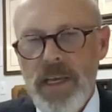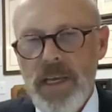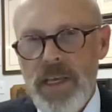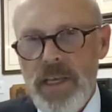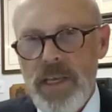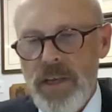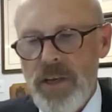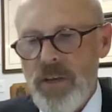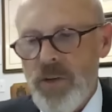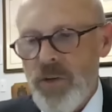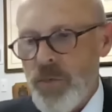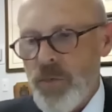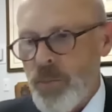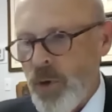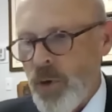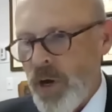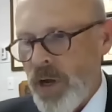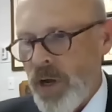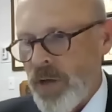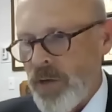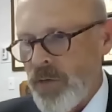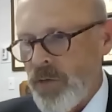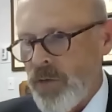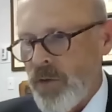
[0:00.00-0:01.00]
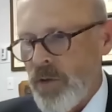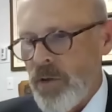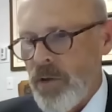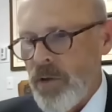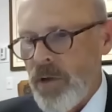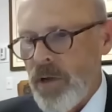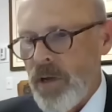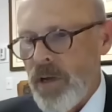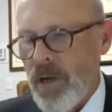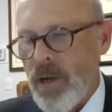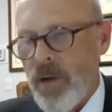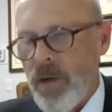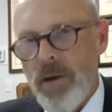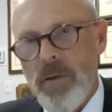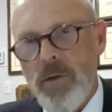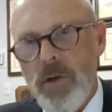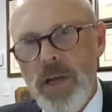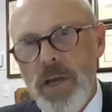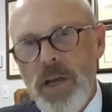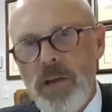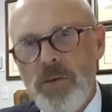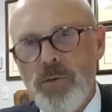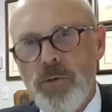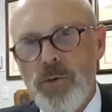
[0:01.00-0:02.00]
he expressed uh,
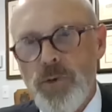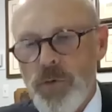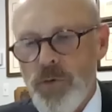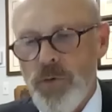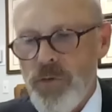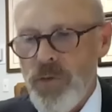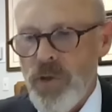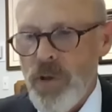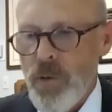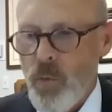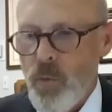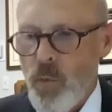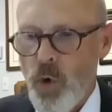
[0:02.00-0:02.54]
interest